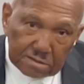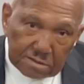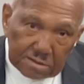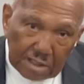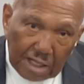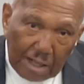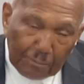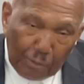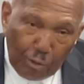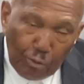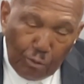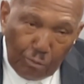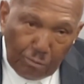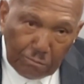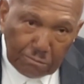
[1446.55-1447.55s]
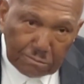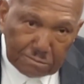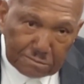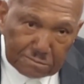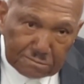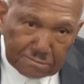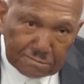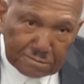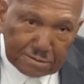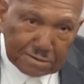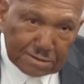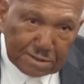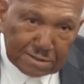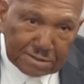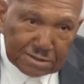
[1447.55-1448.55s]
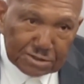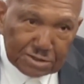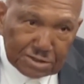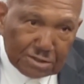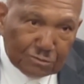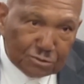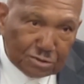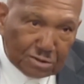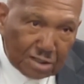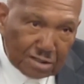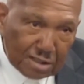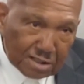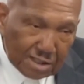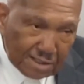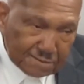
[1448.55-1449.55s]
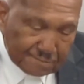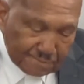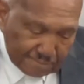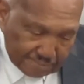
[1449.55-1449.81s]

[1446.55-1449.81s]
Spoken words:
I'm old. She was good looking.